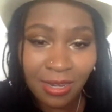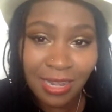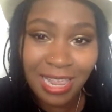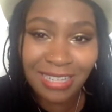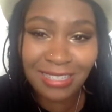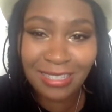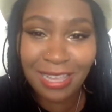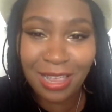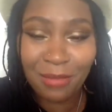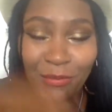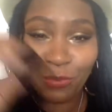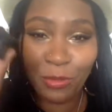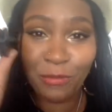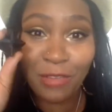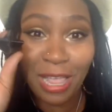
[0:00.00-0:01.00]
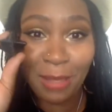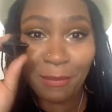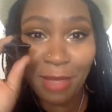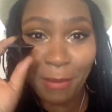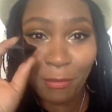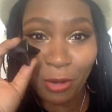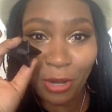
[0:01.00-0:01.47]
Next up, we've
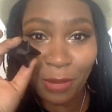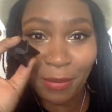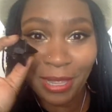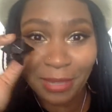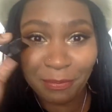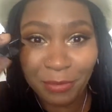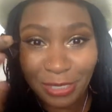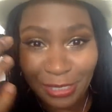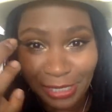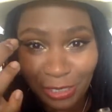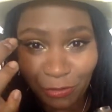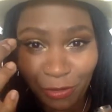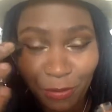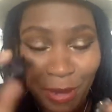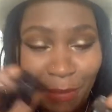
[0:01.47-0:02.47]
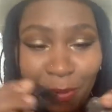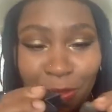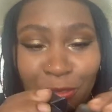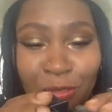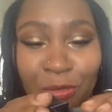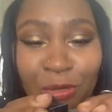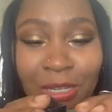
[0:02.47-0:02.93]
got my Merkaba. This is from my
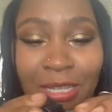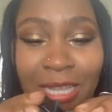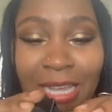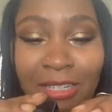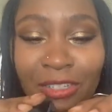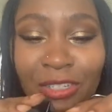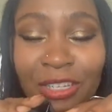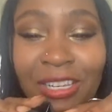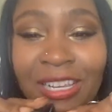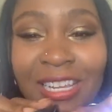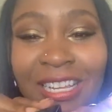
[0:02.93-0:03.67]
personal collection.